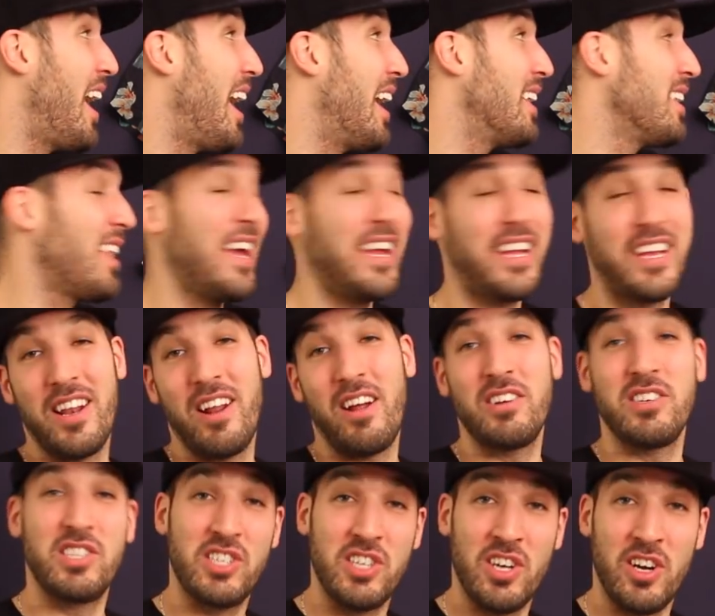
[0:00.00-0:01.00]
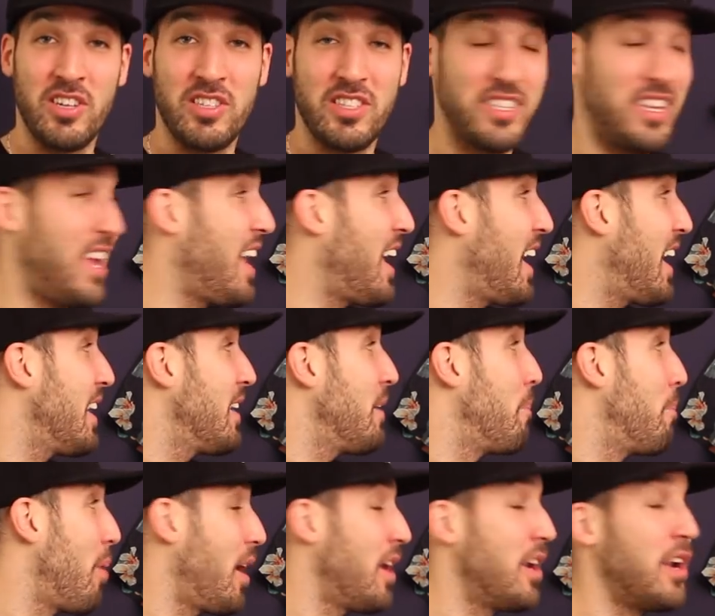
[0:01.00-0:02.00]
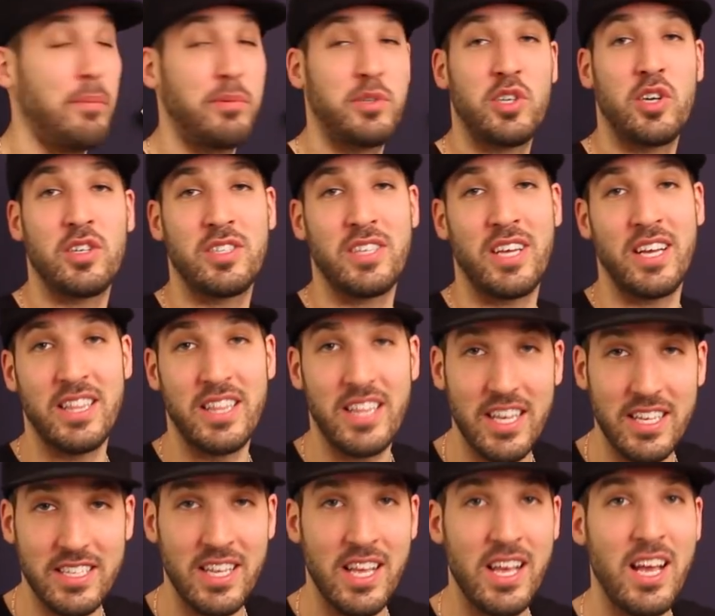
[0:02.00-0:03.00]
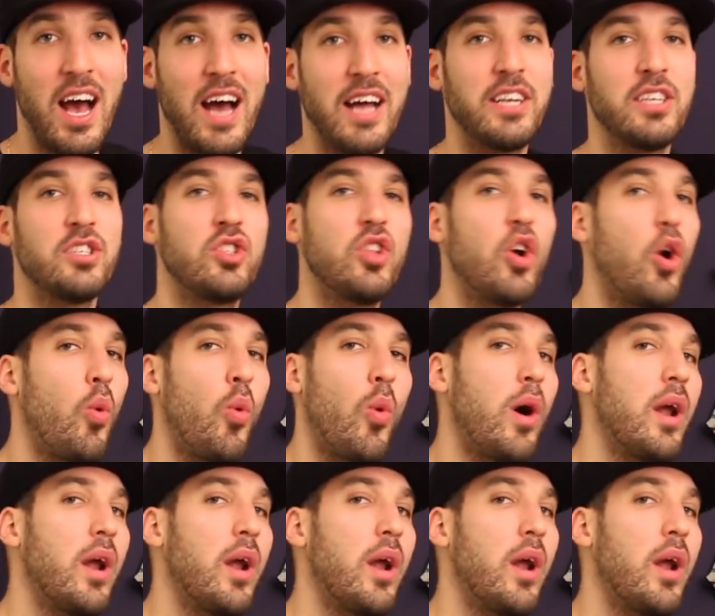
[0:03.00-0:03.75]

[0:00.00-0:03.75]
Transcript: I like it on shirts and button-up shirts like this. I just don't